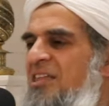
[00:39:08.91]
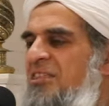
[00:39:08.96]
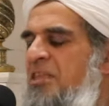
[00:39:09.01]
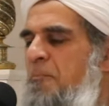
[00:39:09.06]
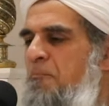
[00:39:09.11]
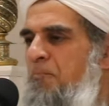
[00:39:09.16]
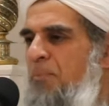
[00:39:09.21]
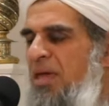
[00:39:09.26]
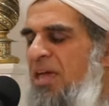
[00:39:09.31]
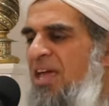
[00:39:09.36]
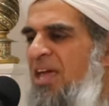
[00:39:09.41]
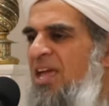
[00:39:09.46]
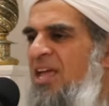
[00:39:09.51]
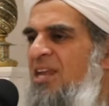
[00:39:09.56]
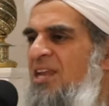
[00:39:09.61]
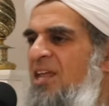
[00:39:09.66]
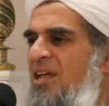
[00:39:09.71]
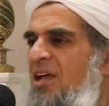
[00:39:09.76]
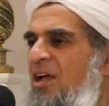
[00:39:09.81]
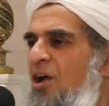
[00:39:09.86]
the
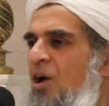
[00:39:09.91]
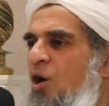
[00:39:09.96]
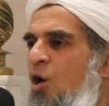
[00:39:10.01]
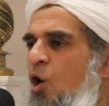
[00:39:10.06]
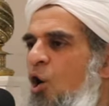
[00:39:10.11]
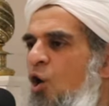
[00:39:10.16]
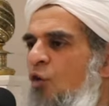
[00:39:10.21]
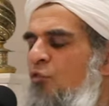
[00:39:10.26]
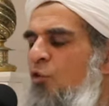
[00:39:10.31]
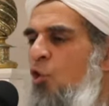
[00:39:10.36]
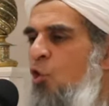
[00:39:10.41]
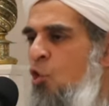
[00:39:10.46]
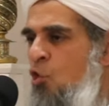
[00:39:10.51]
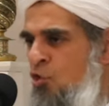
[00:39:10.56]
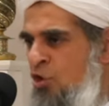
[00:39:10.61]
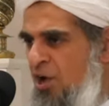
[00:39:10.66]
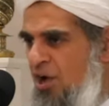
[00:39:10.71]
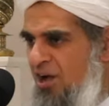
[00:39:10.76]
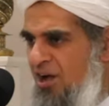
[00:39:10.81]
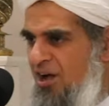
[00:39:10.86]
pain of
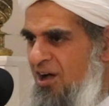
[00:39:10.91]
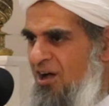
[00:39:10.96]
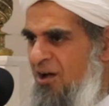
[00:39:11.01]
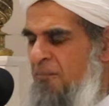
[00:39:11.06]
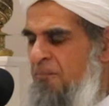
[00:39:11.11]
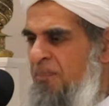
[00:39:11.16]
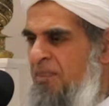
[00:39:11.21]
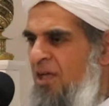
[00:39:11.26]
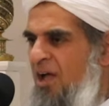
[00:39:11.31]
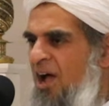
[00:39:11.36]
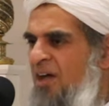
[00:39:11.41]
hunger.